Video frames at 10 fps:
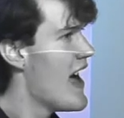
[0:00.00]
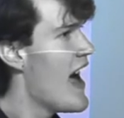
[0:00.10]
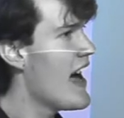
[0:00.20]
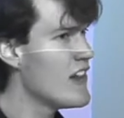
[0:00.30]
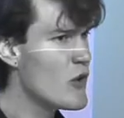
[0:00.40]

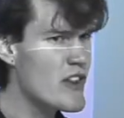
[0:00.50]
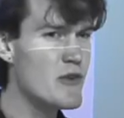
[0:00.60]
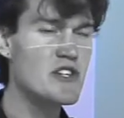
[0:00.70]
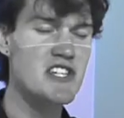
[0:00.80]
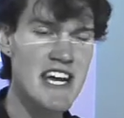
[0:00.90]
And in order
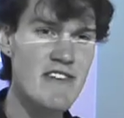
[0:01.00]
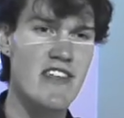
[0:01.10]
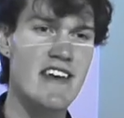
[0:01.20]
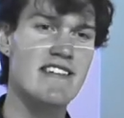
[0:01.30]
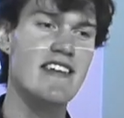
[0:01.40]
to achieve
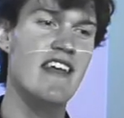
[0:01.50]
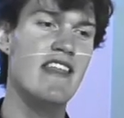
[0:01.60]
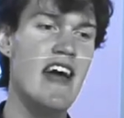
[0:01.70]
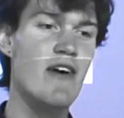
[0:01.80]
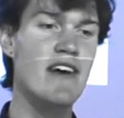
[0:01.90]
this,
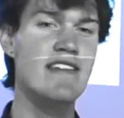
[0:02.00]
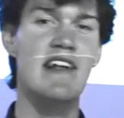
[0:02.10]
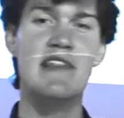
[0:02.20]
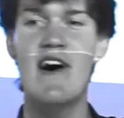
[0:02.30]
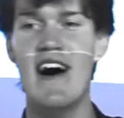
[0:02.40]
there is a
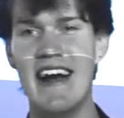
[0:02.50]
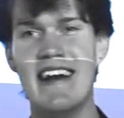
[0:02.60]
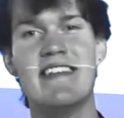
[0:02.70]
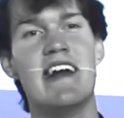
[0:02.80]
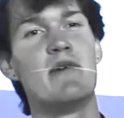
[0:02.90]
line
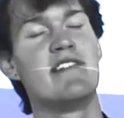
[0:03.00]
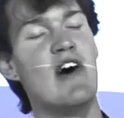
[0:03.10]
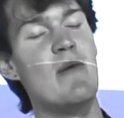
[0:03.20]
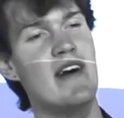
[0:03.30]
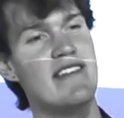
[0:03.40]
that I would
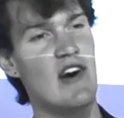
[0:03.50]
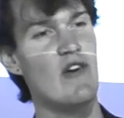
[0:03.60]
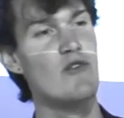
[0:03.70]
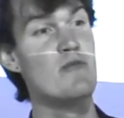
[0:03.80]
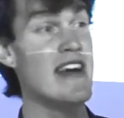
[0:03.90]
tell
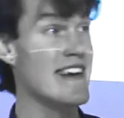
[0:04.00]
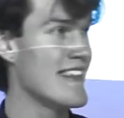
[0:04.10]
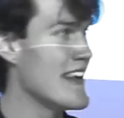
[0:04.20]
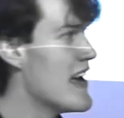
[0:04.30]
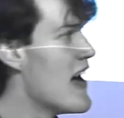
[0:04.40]
myself
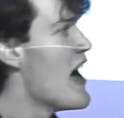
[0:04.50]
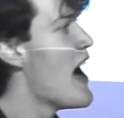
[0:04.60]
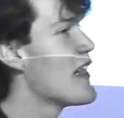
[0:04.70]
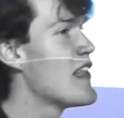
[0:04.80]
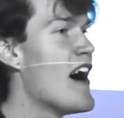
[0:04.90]
repeatedly,
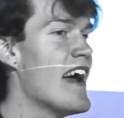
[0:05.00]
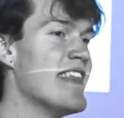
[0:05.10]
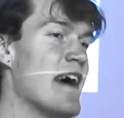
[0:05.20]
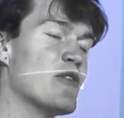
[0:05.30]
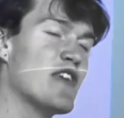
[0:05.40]
a line
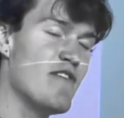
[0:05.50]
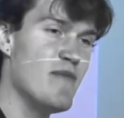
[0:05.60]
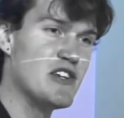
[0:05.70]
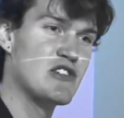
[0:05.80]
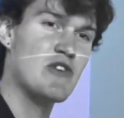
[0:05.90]
that would give
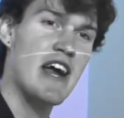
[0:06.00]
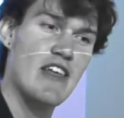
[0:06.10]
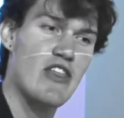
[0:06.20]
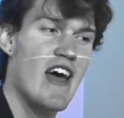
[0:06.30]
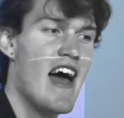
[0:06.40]
me
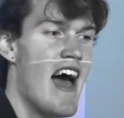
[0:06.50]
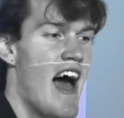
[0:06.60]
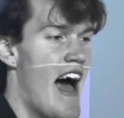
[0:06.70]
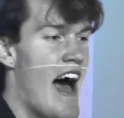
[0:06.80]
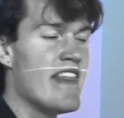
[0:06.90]
strength.
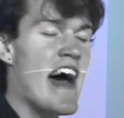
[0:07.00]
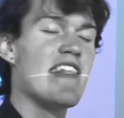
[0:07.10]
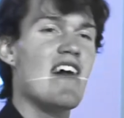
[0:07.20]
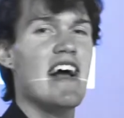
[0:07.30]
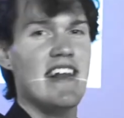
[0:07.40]
And that
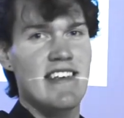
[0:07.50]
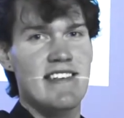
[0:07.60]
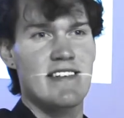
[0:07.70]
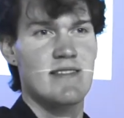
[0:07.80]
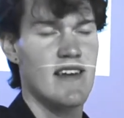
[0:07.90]
line
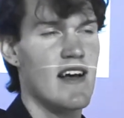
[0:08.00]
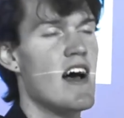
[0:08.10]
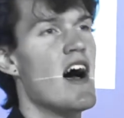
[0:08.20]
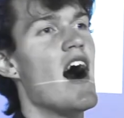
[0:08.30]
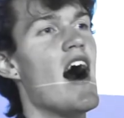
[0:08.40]
is
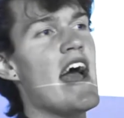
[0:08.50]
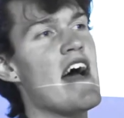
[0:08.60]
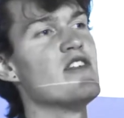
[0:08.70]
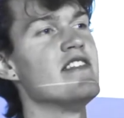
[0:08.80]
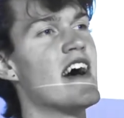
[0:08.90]
I
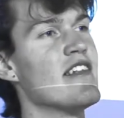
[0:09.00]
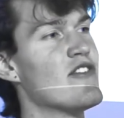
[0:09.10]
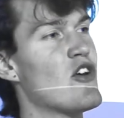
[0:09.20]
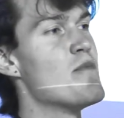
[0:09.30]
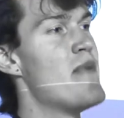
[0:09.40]
haven't done
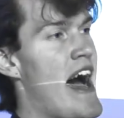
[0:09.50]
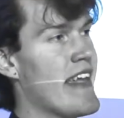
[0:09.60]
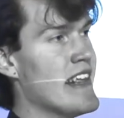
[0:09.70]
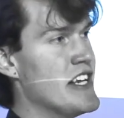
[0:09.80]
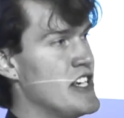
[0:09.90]
so
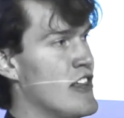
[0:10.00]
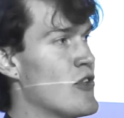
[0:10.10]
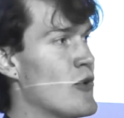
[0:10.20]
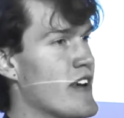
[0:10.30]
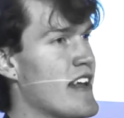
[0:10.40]
badly, she
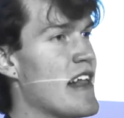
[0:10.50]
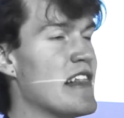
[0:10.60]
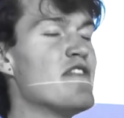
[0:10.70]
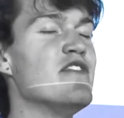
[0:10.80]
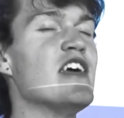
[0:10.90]
thought,
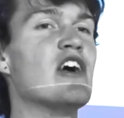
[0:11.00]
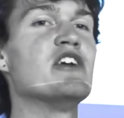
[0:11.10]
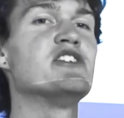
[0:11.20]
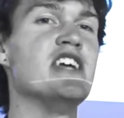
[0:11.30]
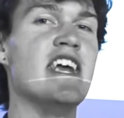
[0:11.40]
lifting her
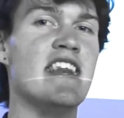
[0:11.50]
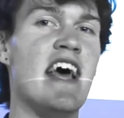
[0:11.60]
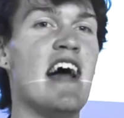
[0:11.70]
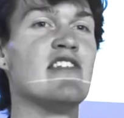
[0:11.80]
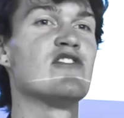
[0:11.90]
chin
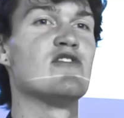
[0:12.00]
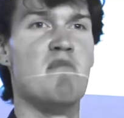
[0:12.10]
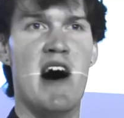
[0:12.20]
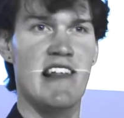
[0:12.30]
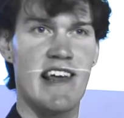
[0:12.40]
and
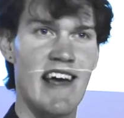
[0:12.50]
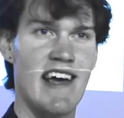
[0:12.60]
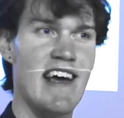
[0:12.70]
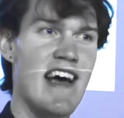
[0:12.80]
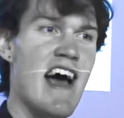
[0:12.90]
smiling.
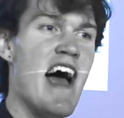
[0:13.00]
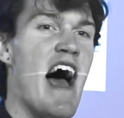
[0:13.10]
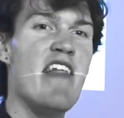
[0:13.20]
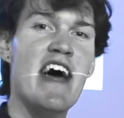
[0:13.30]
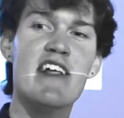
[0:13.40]

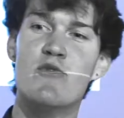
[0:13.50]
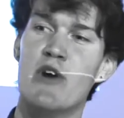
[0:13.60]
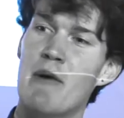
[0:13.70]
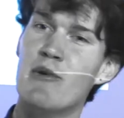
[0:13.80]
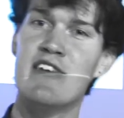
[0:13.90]
And that is what I will